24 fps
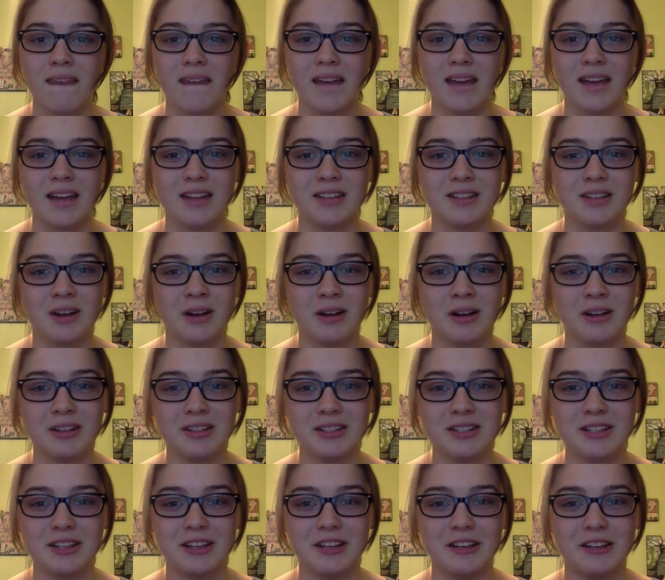it's hard
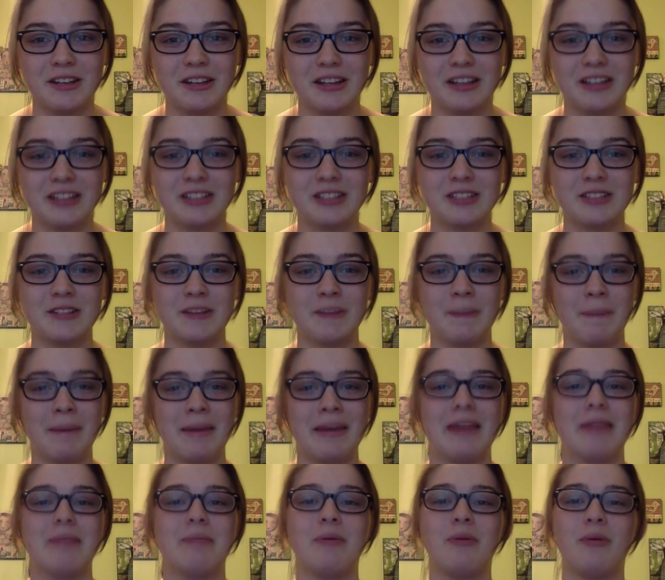to
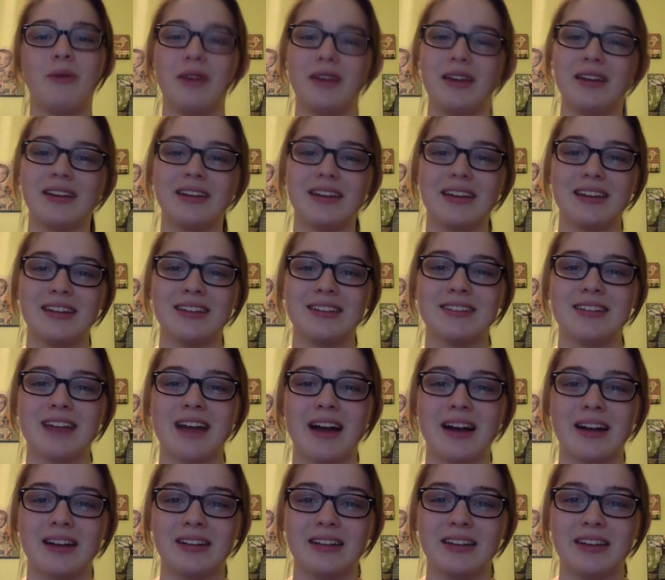pinpoint
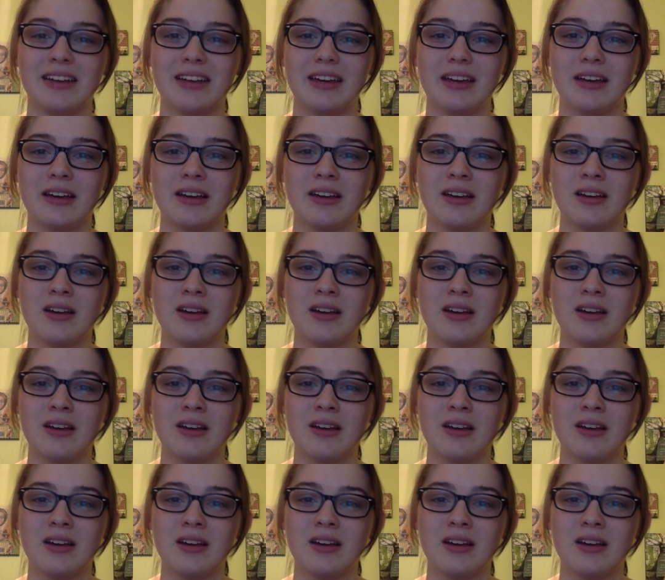exactly